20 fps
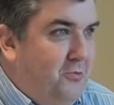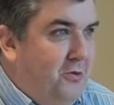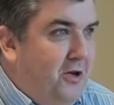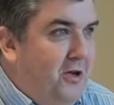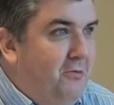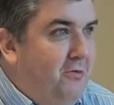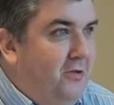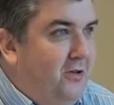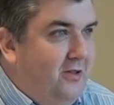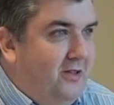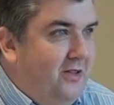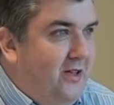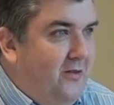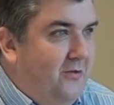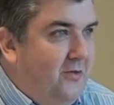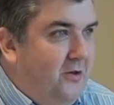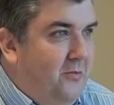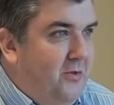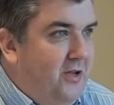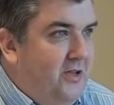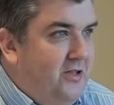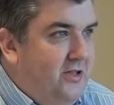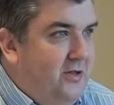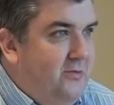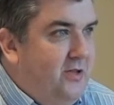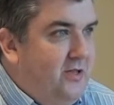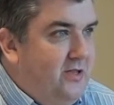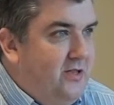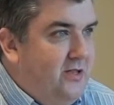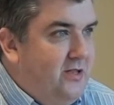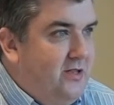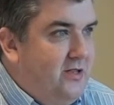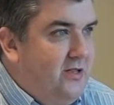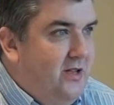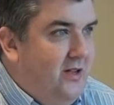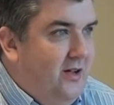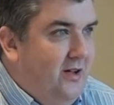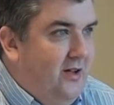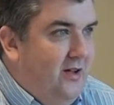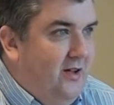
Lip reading: people that have come into the business